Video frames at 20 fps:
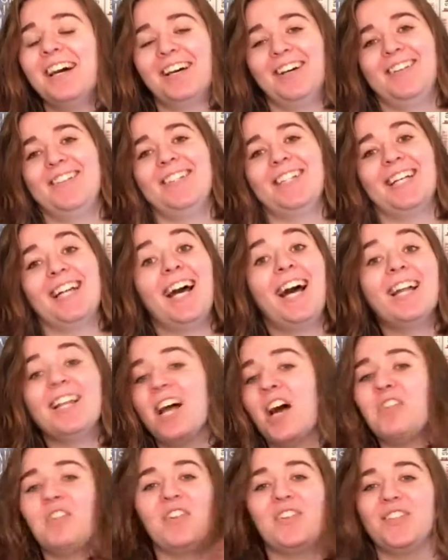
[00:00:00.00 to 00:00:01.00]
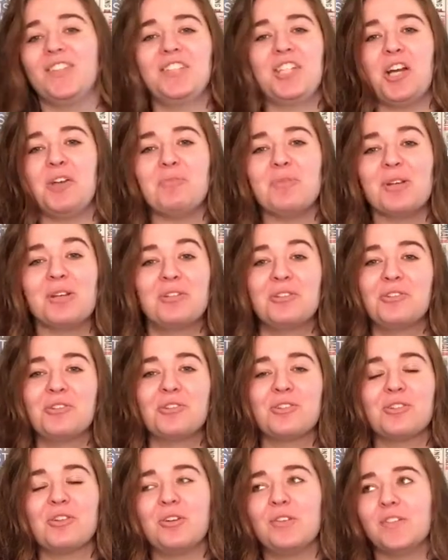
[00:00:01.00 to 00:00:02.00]
Oh my god, I laugh every time because it's
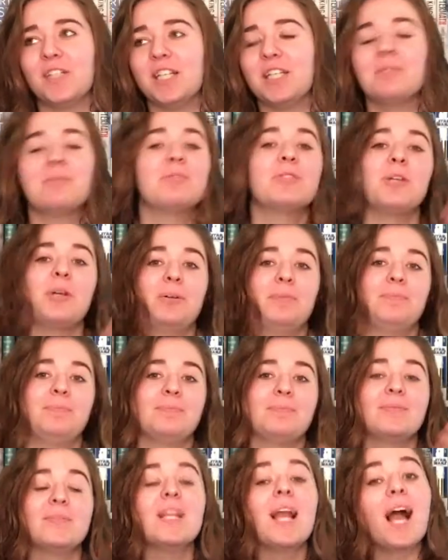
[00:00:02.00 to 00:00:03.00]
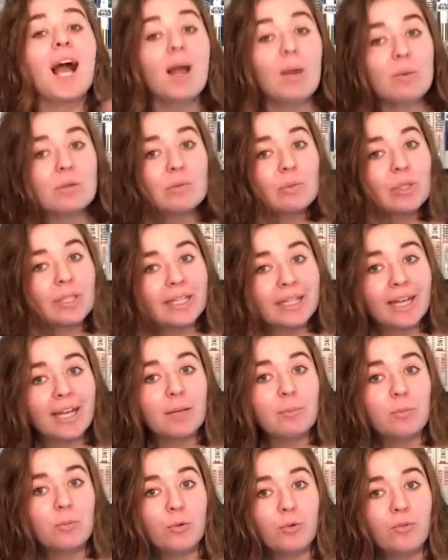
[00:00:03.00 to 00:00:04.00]
just so funny. So, I was working
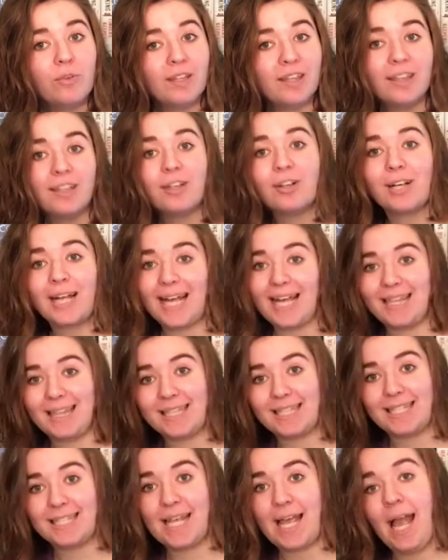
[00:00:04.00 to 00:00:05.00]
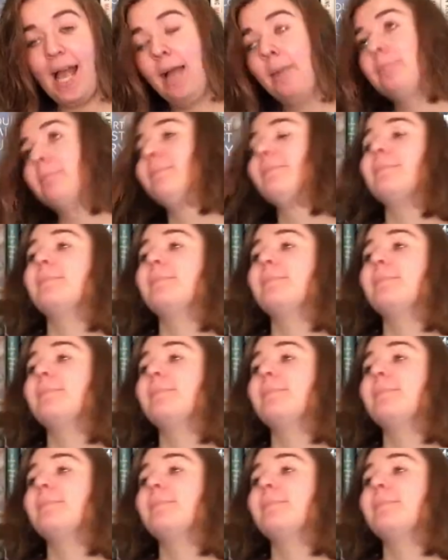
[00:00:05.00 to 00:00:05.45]
at a movie theater at the time,